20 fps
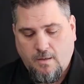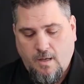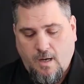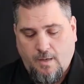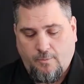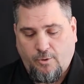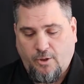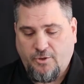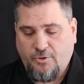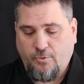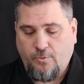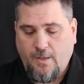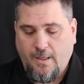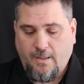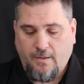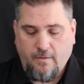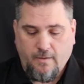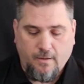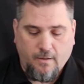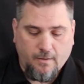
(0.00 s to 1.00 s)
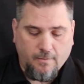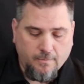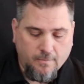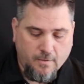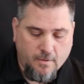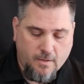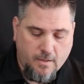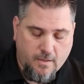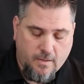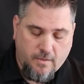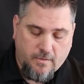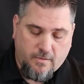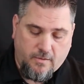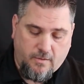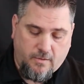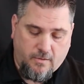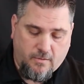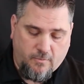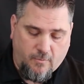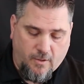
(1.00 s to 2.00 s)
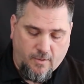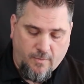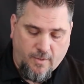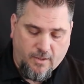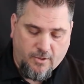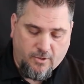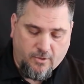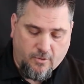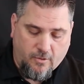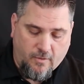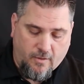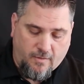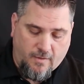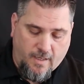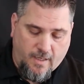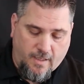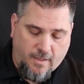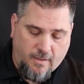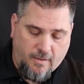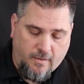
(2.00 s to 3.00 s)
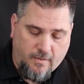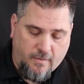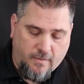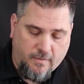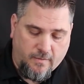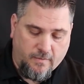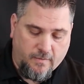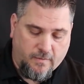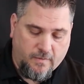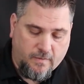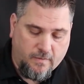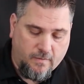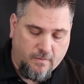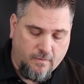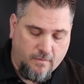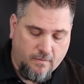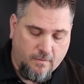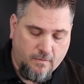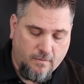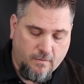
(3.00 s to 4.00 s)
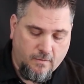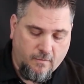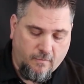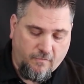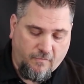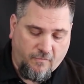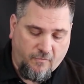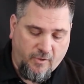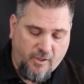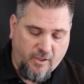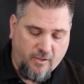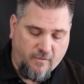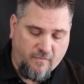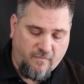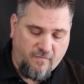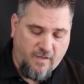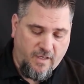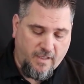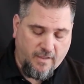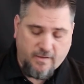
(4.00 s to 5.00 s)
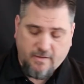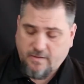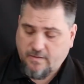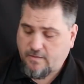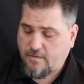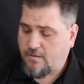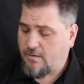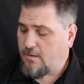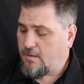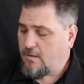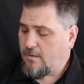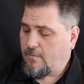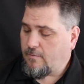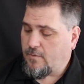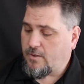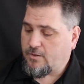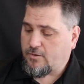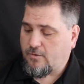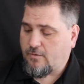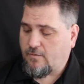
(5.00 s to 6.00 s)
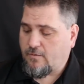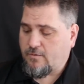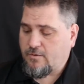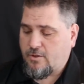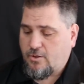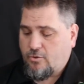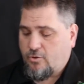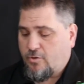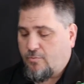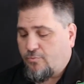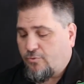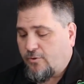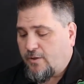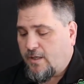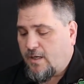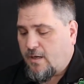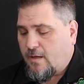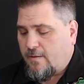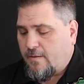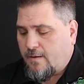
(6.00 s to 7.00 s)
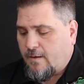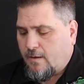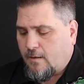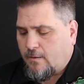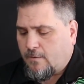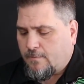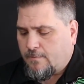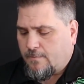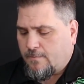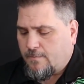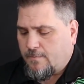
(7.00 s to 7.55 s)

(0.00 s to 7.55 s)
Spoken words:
high pressure regulator. So you just want to make sure that that is free of nicks. Make sure that there's no debris on there.